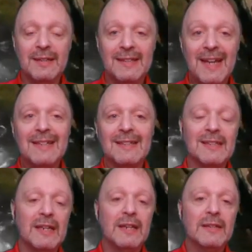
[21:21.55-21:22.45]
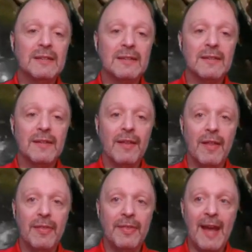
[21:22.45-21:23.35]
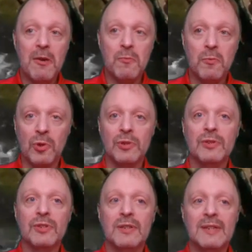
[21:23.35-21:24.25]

data sets that weren't